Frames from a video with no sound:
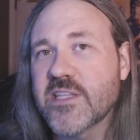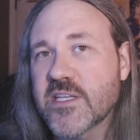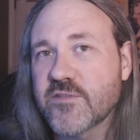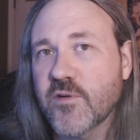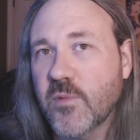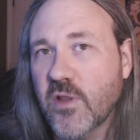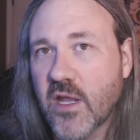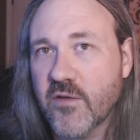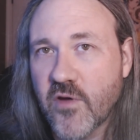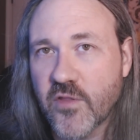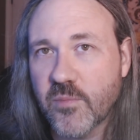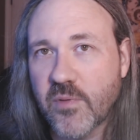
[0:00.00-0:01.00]
this from a lot of
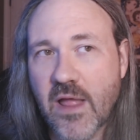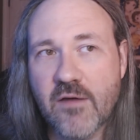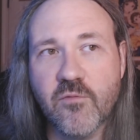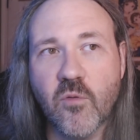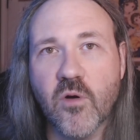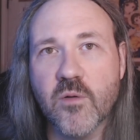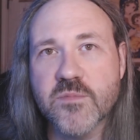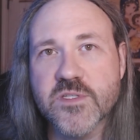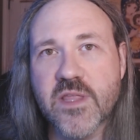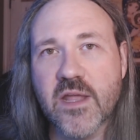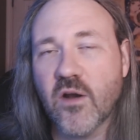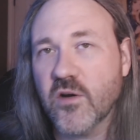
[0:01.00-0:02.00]
other platforms
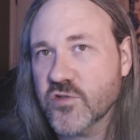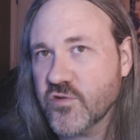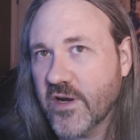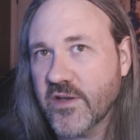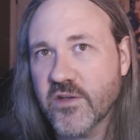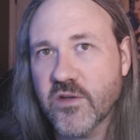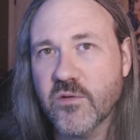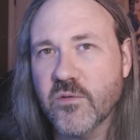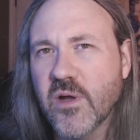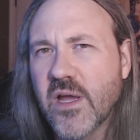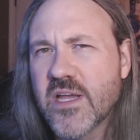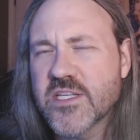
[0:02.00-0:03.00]
that are trying to do
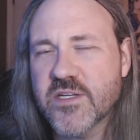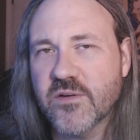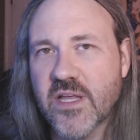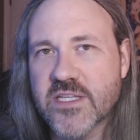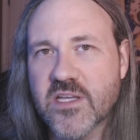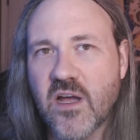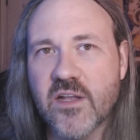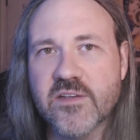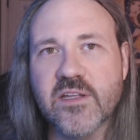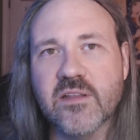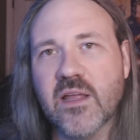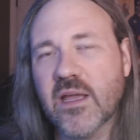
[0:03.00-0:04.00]
serialized
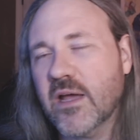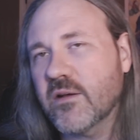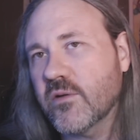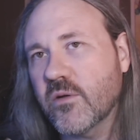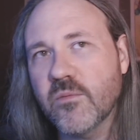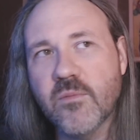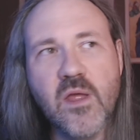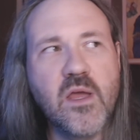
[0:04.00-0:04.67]
content, like, I don't know,